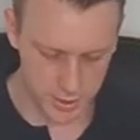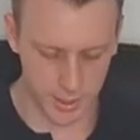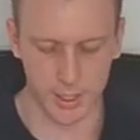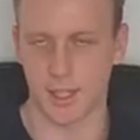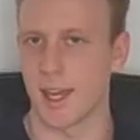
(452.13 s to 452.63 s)
that
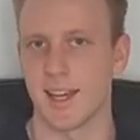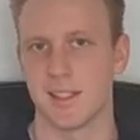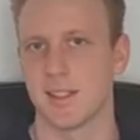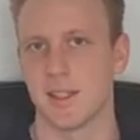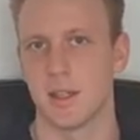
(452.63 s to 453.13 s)
I
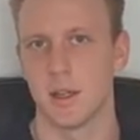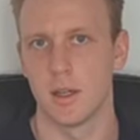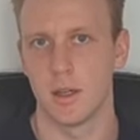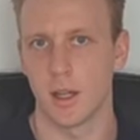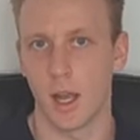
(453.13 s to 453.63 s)
guessed,
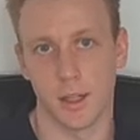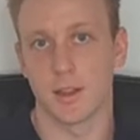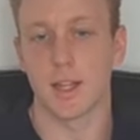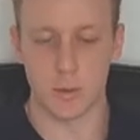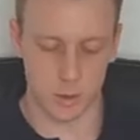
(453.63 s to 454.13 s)

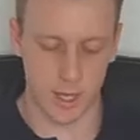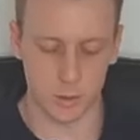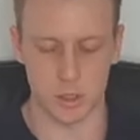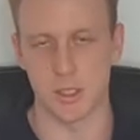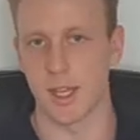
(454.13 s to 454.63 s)
they were
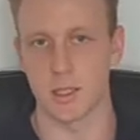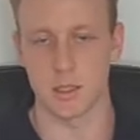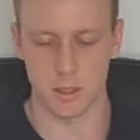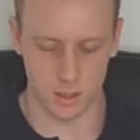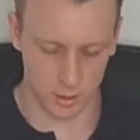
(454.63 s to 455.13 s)
just guesses,
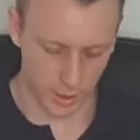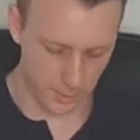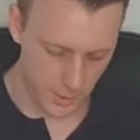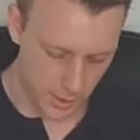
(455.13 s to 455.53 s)
okay?